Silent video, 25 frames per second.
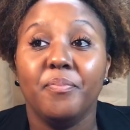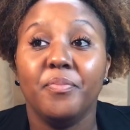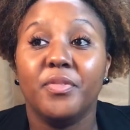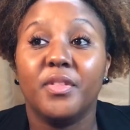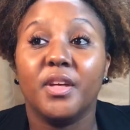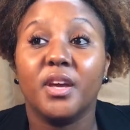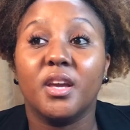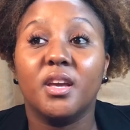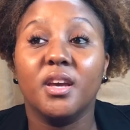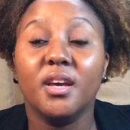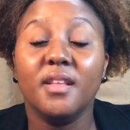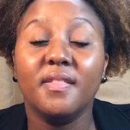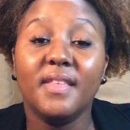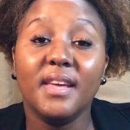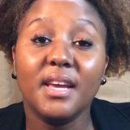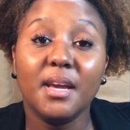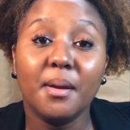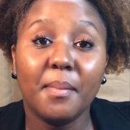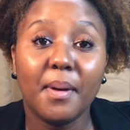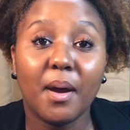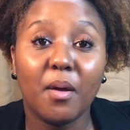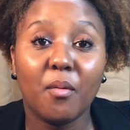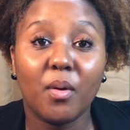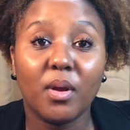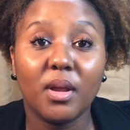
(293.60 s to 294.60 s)
the good thing
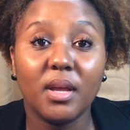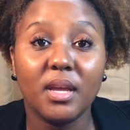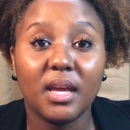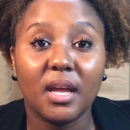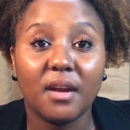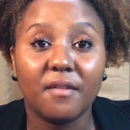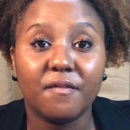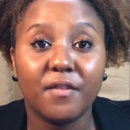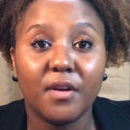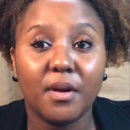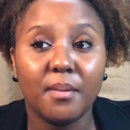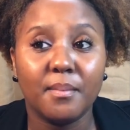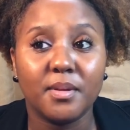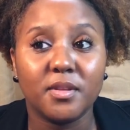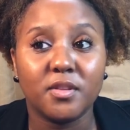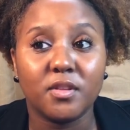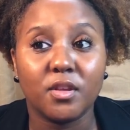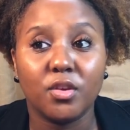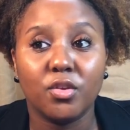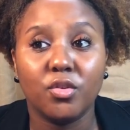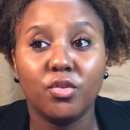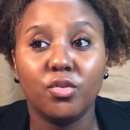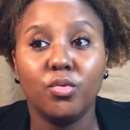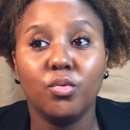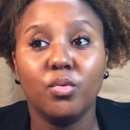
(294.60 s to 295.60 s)
about working at a firm is
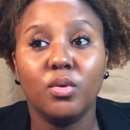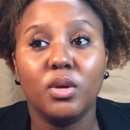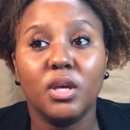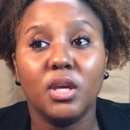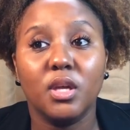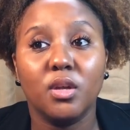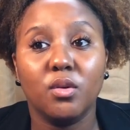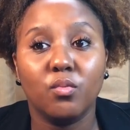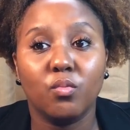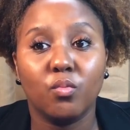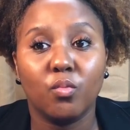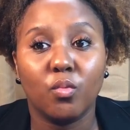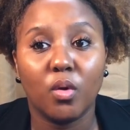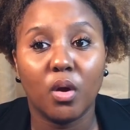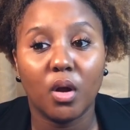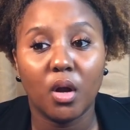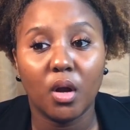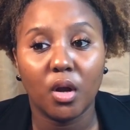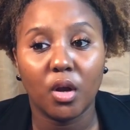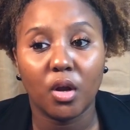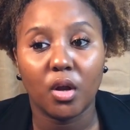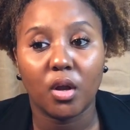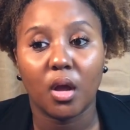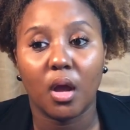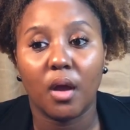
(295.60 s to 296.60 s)
you can
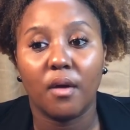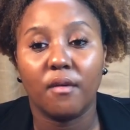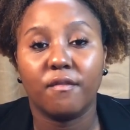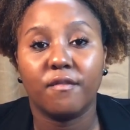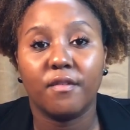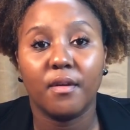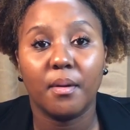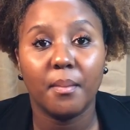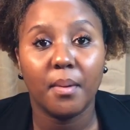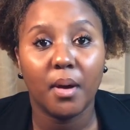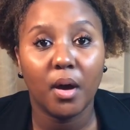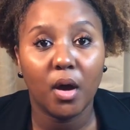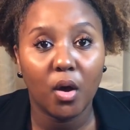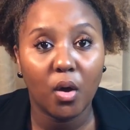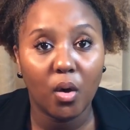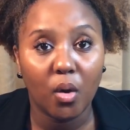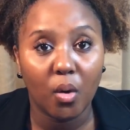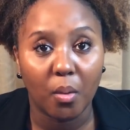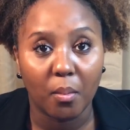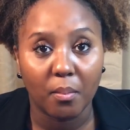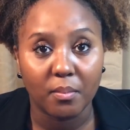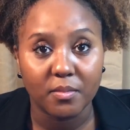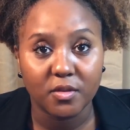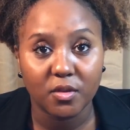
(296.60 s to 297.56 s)
work from home.